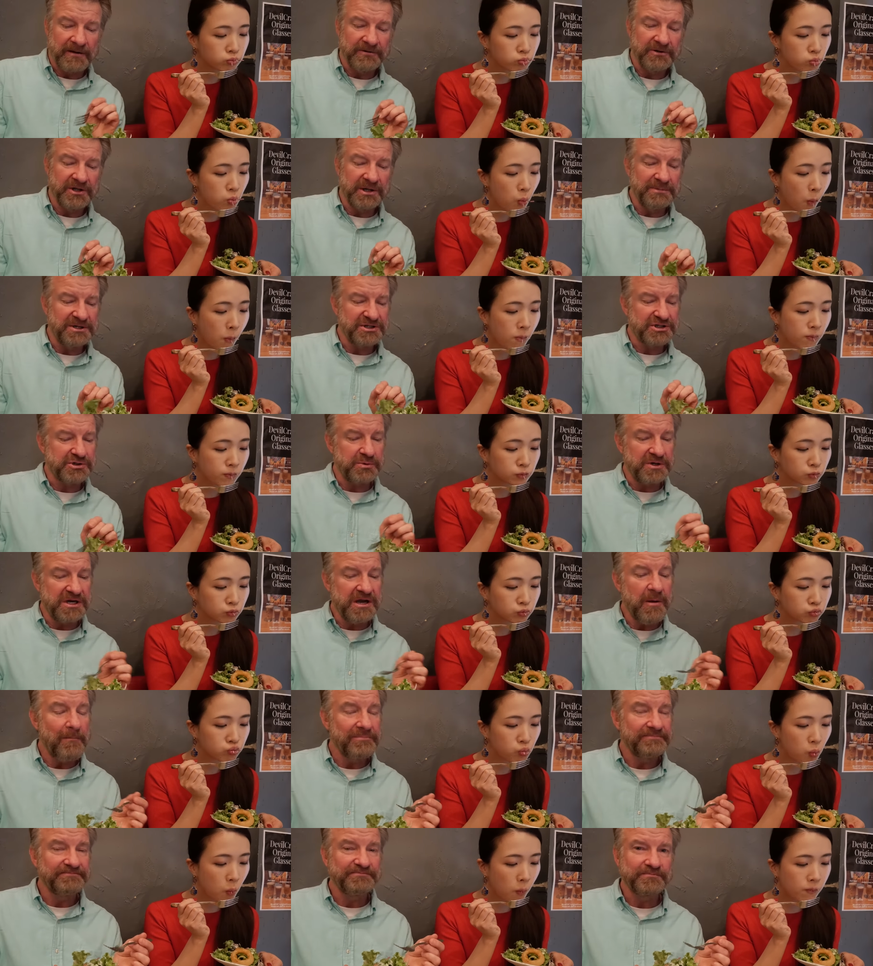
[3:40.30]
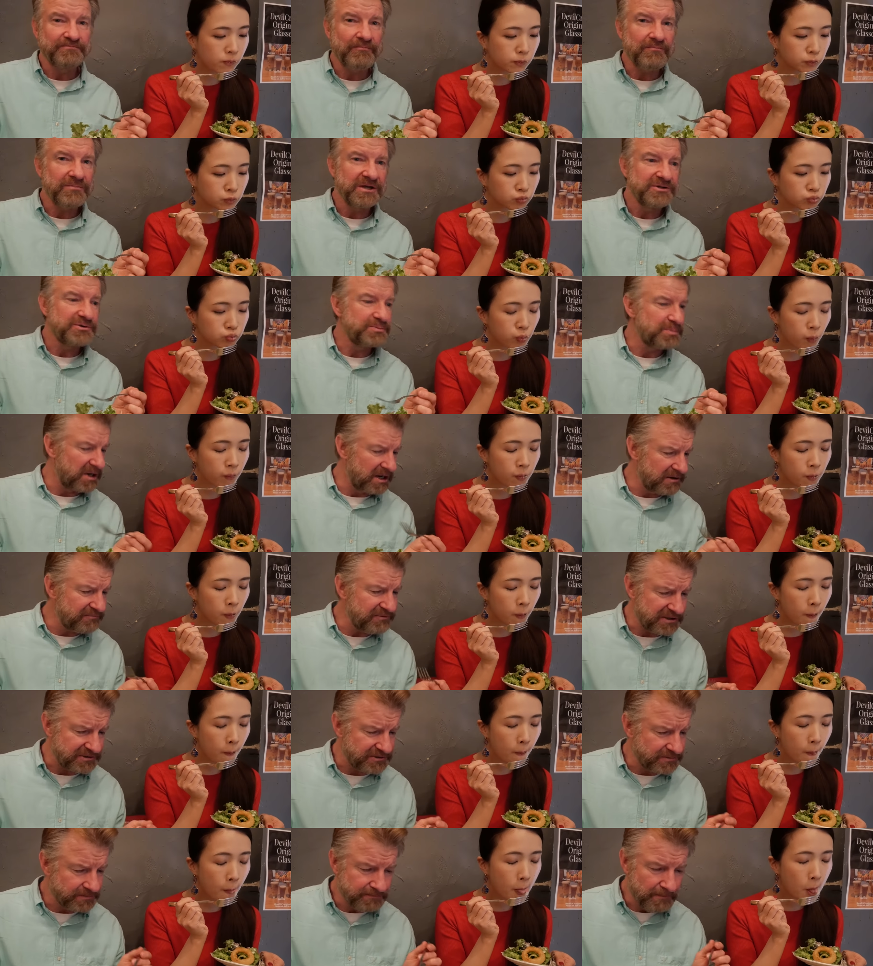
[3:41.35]
Speaker 1: a little bit sweet. It's
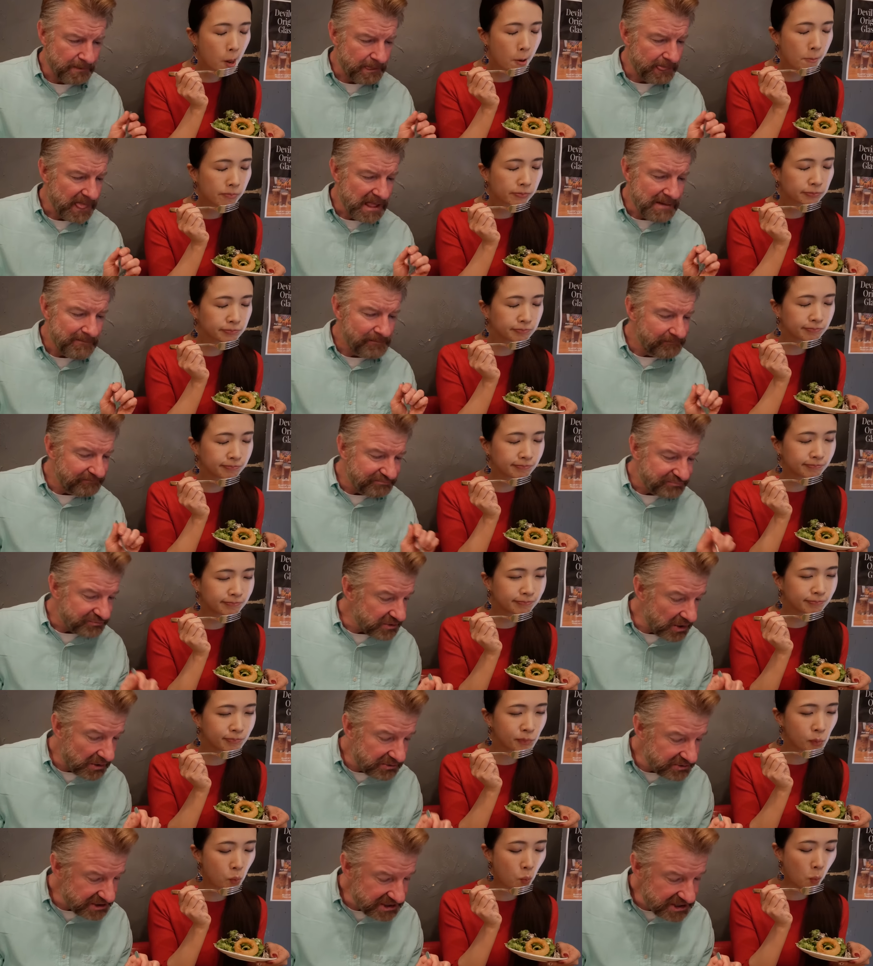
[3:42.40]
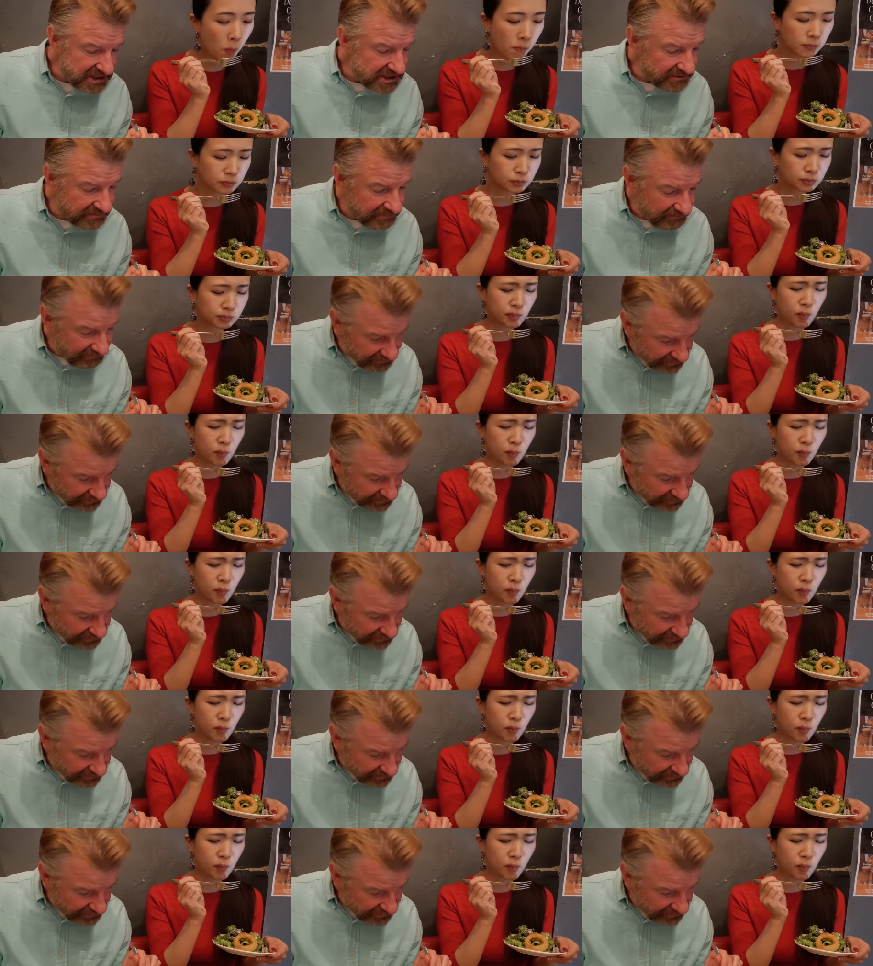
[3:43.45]
perfect. Mm. No need,